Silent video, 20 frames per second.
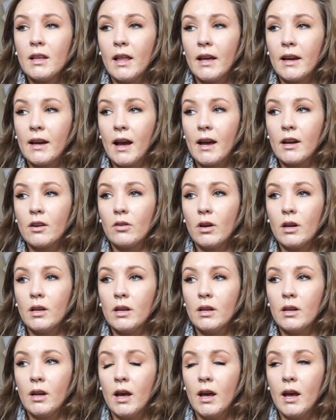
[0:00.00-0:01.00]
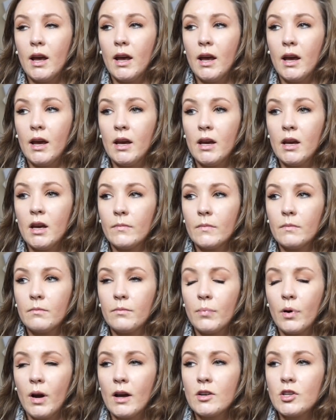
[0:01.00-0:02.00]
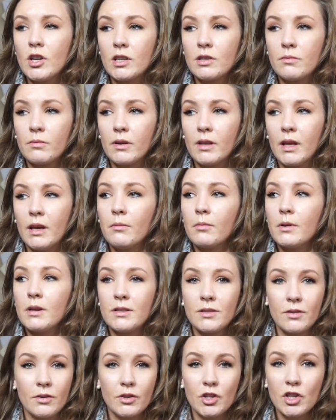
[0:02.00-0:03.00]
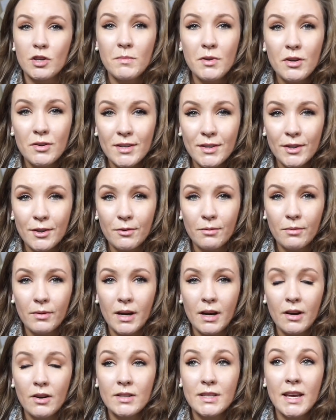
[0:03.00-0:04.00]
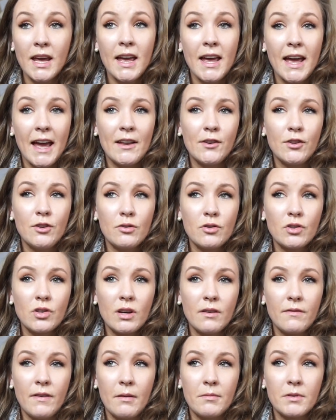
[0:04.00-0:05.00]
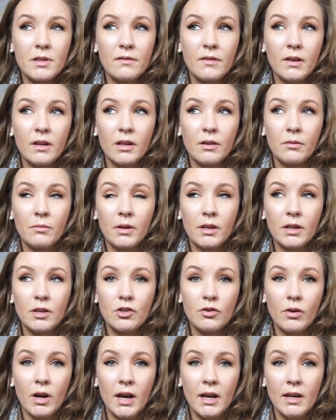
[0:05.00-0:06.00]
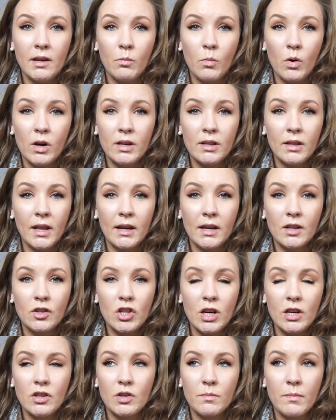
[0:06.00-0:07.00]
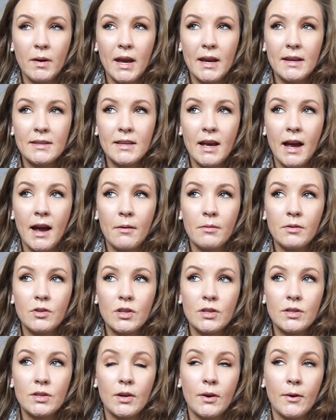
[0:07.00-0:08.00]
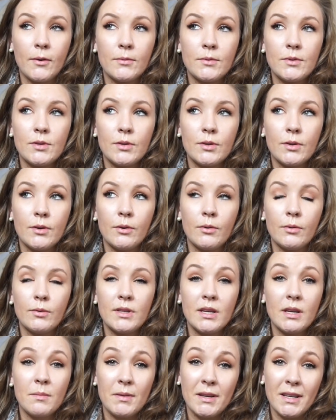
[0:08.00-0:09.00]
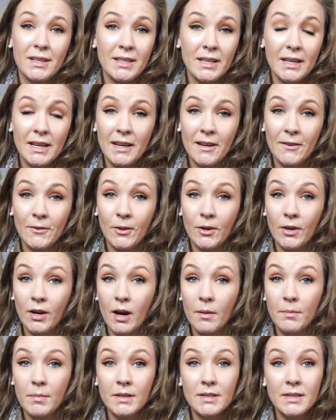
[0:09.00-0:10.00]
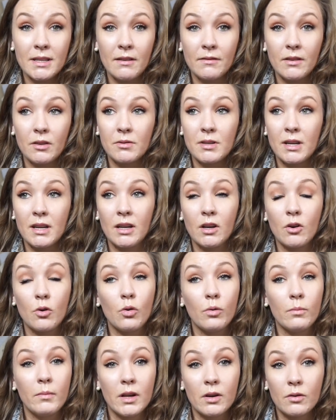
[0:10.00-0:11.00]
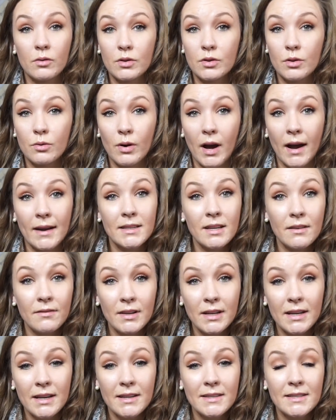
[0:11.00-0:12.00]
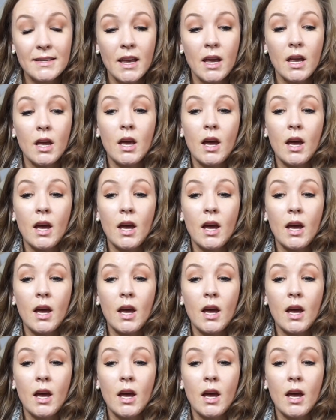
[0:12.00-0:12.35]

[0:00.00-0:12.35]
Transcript: Like, I created a project where they researched music careers, and usually if I was feeling really drained and wanted like a change of pace, I would just go to TPT and look up and see if there's any cool middle school activities.